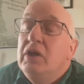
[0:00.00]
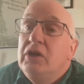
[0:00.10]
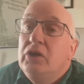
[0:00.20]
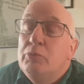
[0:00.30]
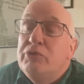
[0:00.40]

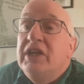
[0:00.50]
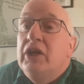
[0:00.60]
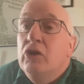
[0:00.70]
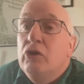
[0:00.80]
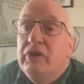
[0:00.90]
you bring
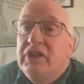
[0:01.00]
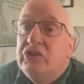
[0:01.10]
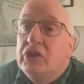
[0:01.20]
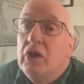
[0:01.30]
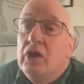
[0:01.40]
glory
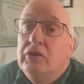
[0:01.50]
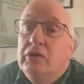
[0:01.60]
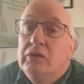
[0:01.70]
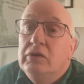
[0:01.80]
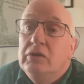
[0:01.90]
to
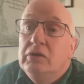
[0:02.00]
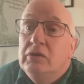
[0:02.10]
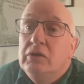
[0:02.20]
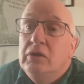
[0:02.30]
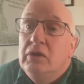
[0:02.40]
God,
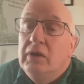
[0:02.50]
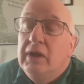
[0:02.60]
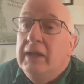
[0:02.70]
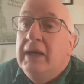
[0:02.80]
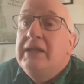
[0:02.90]

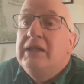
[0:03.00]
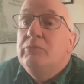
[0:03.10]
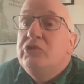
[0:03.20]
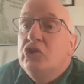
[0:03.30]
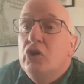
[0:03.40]
and let
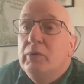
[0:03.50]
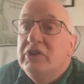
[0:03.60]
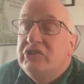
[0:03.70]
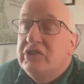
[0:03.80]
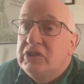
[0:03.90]
him show
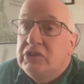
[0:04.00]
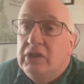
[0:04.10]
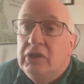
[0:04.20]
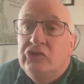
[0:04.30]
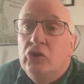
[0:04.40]

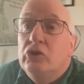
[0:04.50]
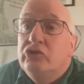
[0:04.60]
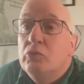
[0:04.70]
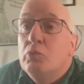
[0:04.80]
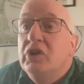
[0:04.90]
his
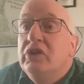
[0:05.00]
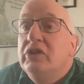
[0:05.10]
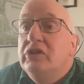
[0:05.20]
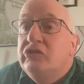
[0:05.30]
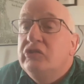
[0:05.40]
awesome
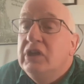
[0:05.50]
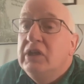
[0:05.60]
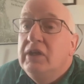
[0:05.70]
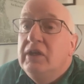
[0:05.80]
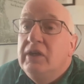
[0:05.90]
wonders
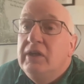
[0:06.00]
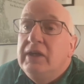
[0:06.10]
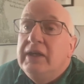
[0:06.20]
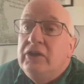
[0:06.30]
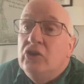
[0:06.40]

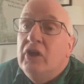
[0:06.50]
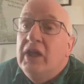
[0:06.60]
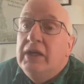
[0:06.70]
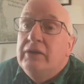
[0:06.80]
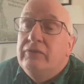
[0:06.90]
in
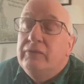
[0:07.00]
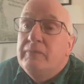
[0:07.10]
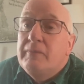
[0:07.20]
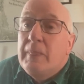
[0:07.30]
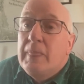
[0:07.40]
your life.
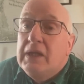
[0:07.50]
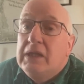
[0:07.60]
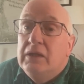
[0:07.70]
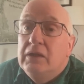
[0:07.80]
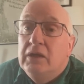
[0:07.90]

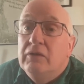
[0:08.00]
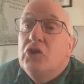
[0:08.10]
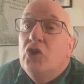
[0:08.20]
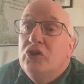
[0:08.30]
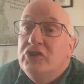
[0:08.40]

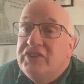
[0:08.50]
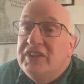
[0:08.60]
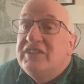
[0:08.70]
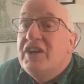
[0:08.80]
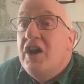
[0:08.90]
Of course,
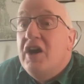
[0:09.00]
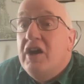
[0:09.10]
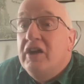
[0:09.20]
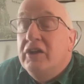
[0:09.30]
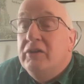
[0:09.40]
it's
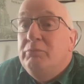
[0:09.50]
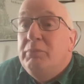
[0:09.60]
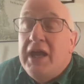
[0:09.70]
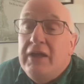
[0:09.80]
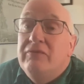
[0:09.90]
hard and
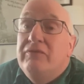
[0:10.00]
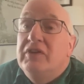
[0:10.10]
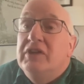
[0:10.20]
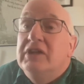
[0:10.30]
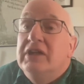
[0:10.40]

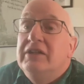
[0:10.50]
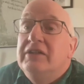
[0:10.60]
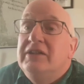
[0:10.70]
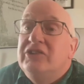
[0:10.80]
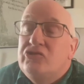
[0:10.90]
painful
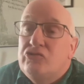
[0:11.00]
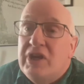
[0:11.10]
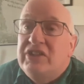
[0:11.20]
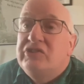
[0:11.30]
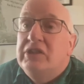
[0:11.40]
and
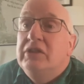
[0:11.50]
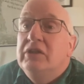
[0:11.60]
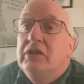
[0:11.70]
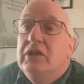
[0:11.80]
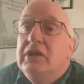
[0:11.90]

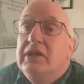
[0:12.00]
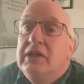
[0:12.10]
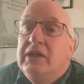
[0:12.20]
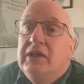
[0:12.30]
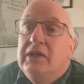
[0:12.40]
distressing,
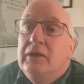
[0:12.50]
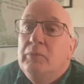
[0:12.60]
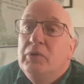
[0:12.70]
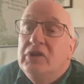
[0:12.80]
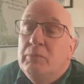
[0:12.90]

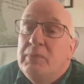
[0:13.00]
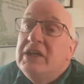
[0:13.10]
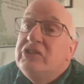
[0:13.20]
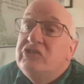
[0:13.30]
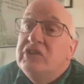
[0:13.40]
but the
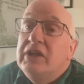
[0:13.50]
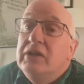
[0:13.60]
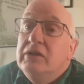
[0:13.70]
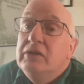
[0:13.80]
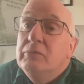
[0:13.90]
best
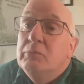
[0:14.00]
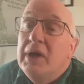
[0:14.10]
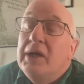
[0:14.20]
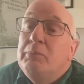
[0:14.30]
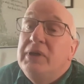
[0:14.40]
thing
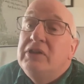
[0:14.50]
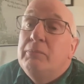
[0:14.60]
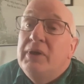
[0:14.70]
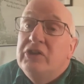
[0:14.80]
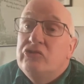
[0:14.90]
might be
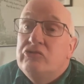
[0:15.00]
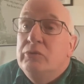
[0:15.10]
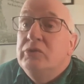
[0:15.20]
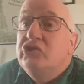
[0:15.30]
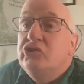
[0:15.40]
to pass
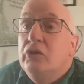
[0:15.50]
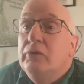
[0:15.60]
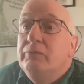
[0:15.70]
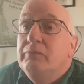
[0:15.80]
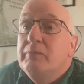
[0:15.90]
through the storm.